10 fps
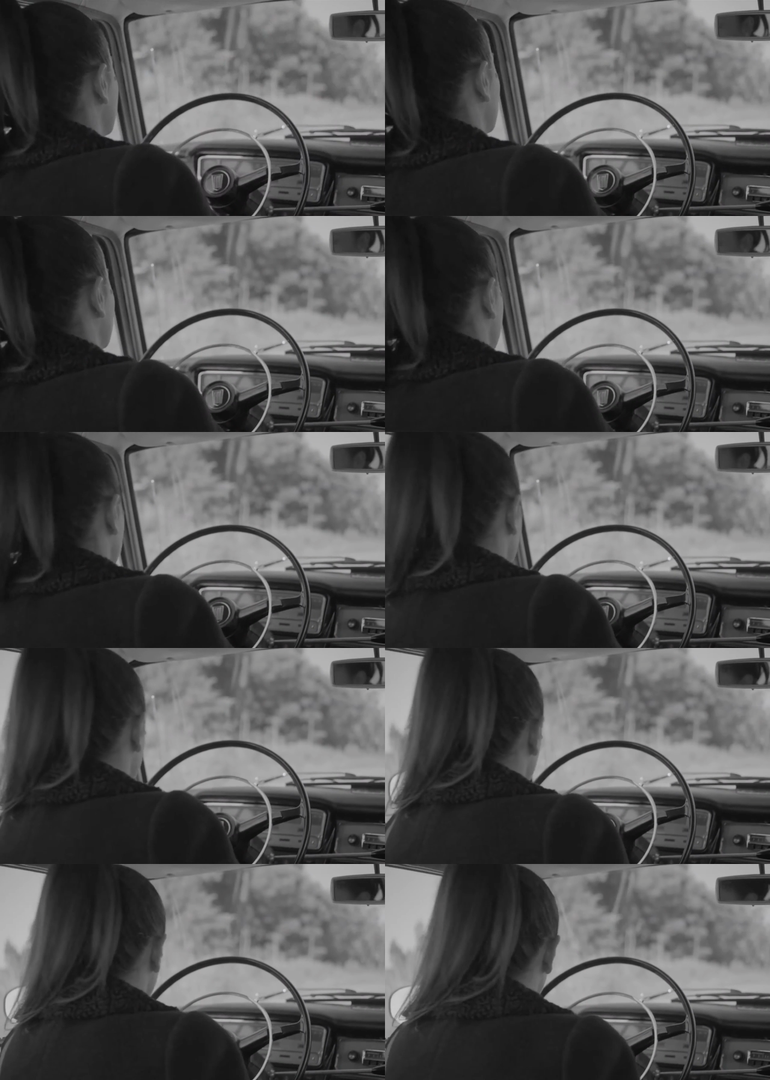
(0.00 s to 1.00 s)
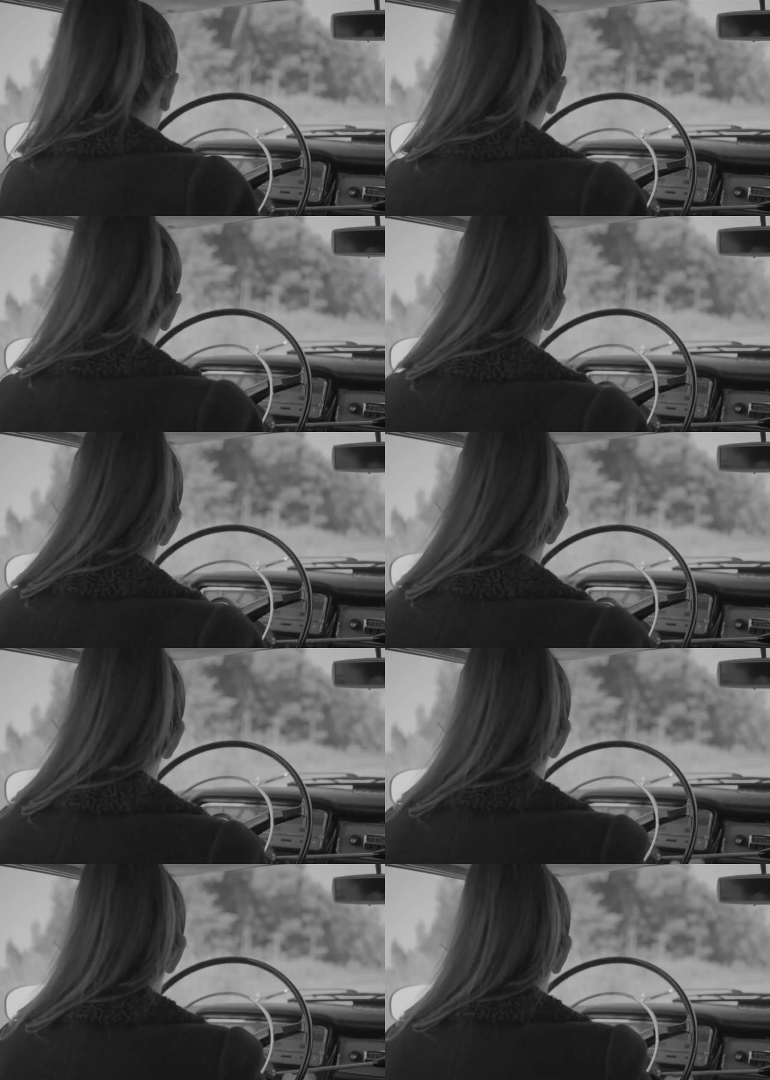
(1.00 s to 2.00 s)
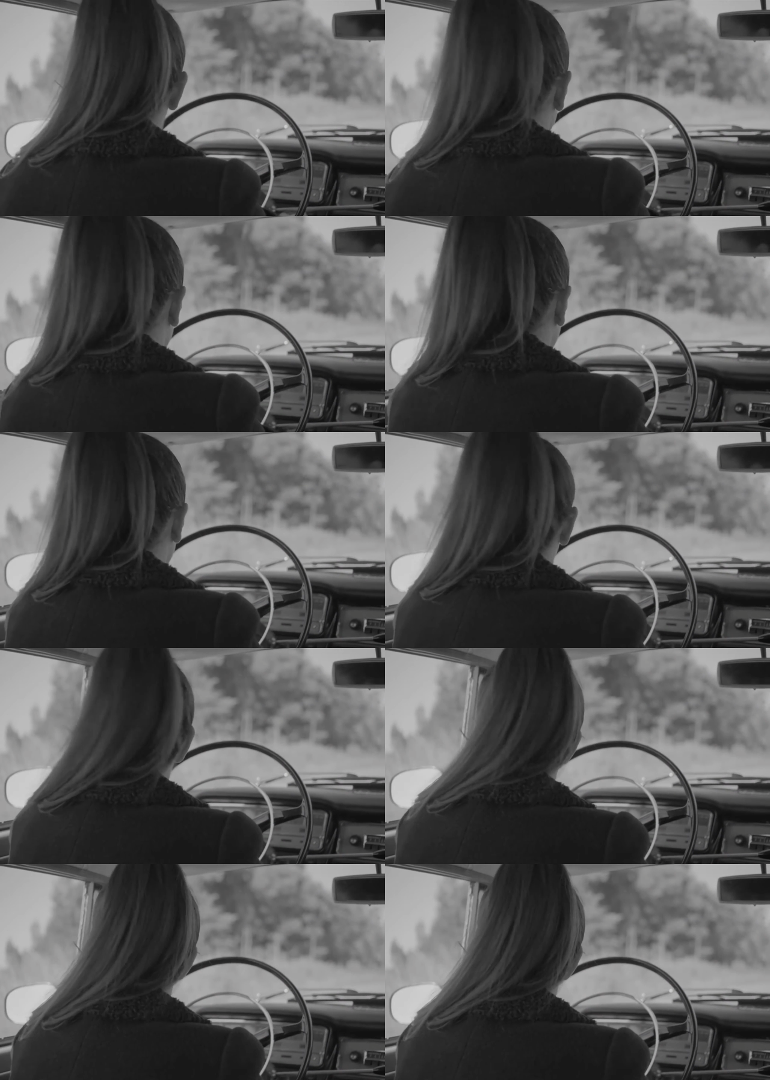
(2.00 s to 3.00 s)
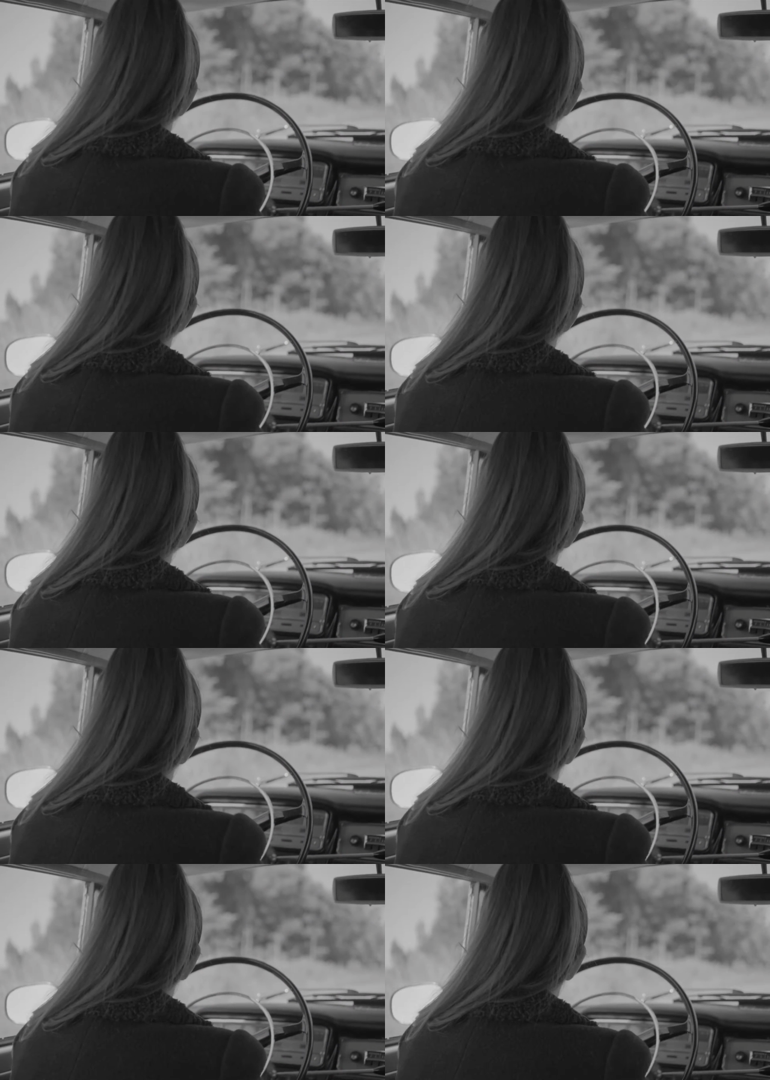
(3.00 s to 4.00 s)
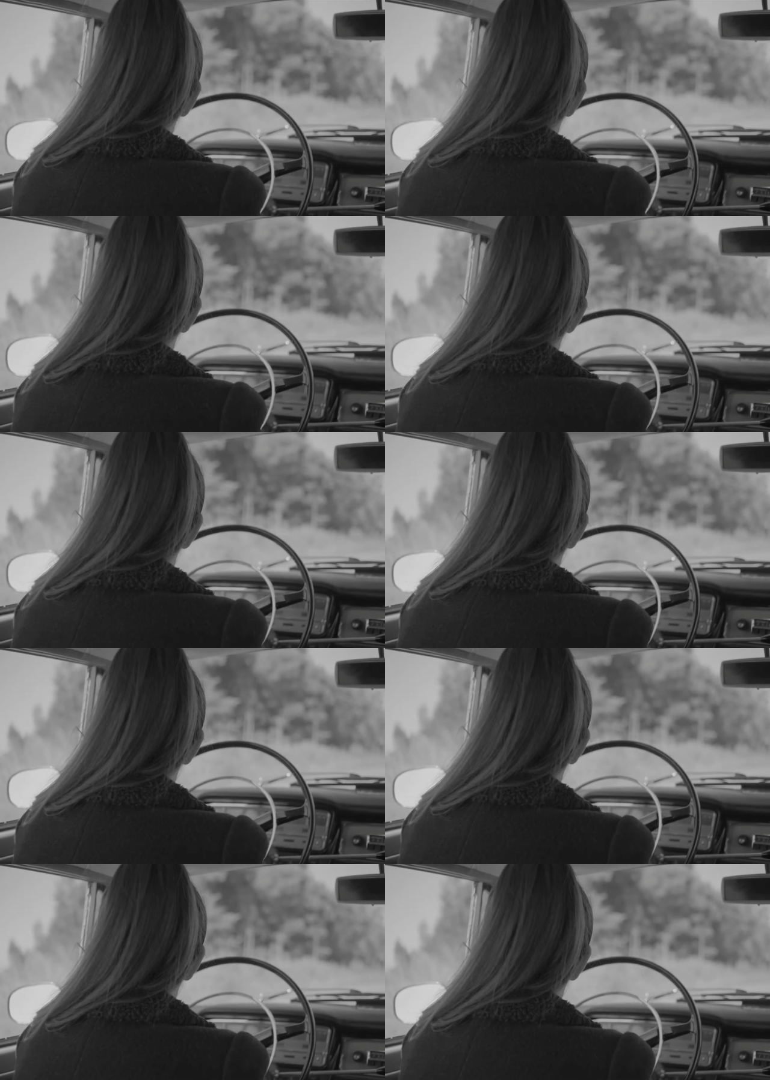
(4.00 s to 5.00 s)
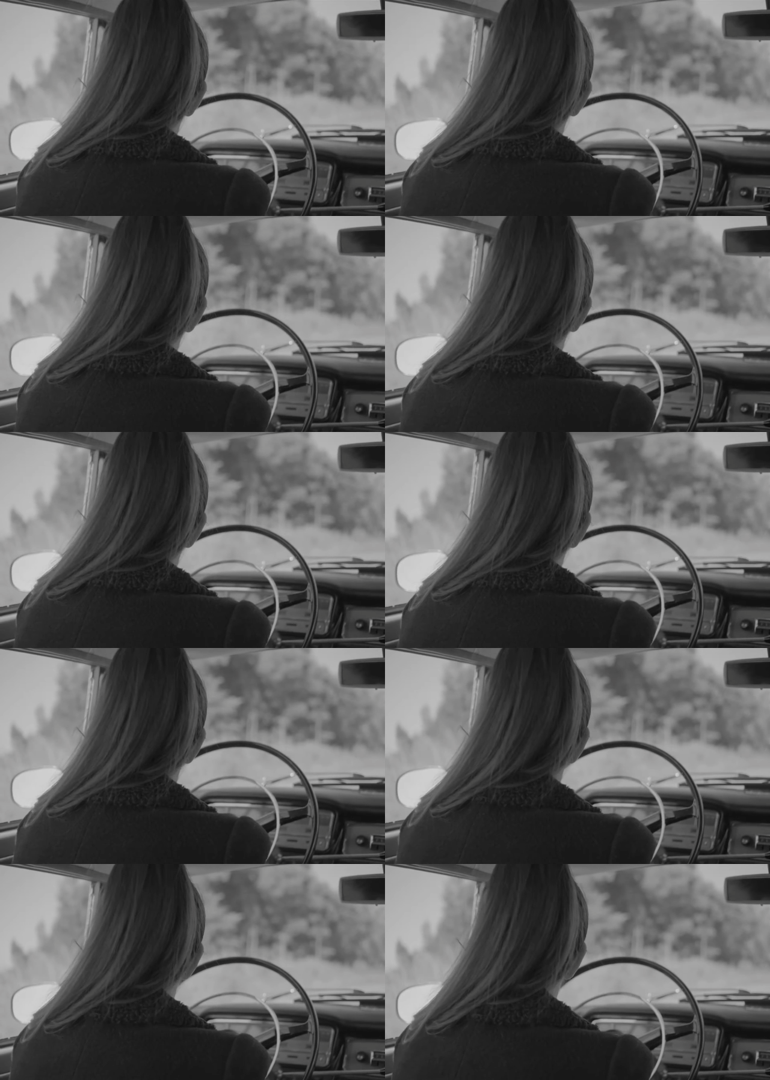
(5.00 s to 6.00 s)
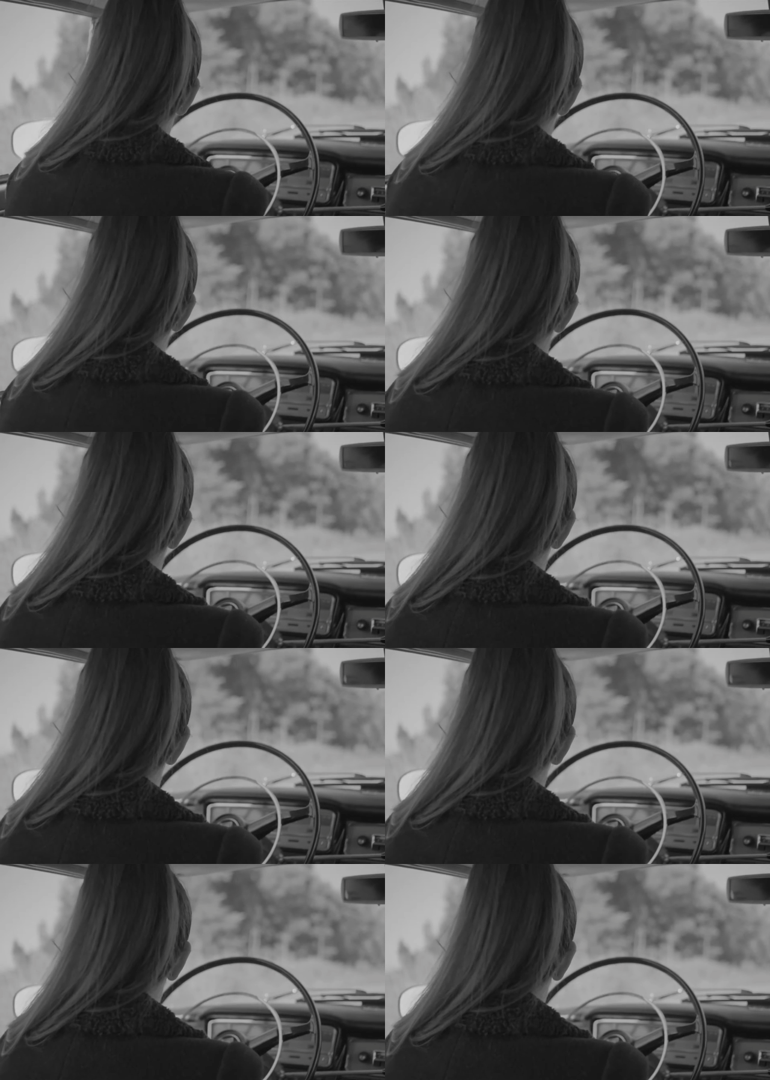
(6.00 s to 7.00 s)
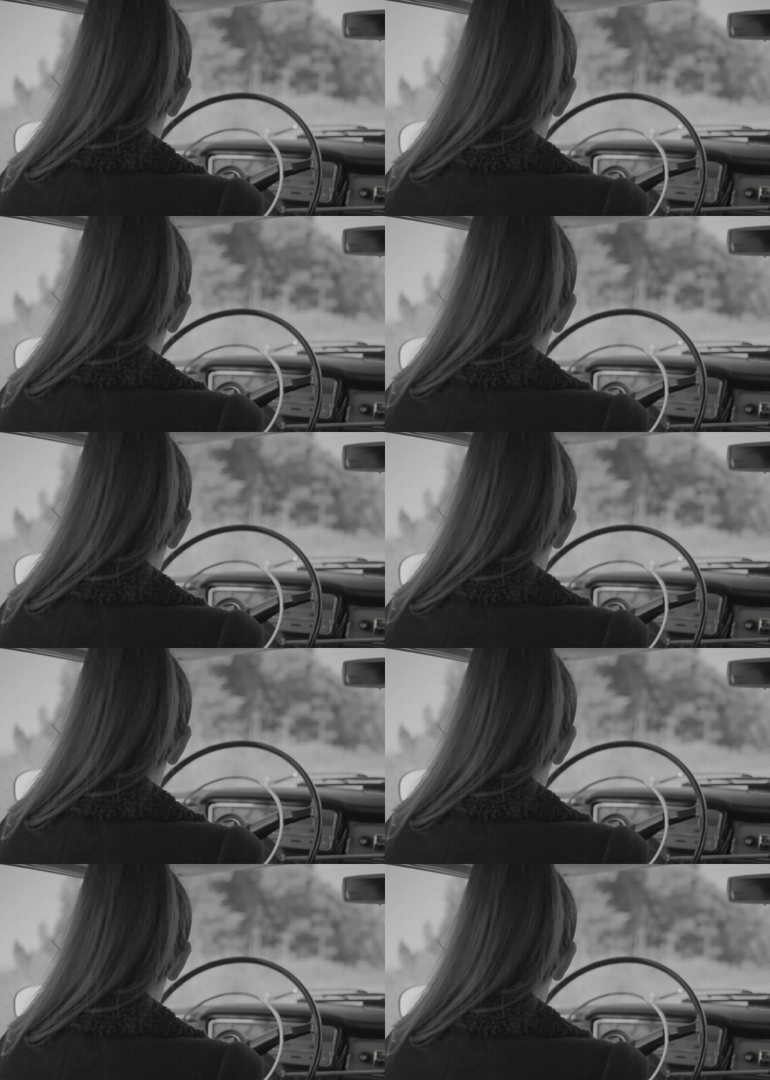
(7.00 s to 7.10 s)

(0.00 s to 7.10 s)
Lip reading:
(no speaker visible)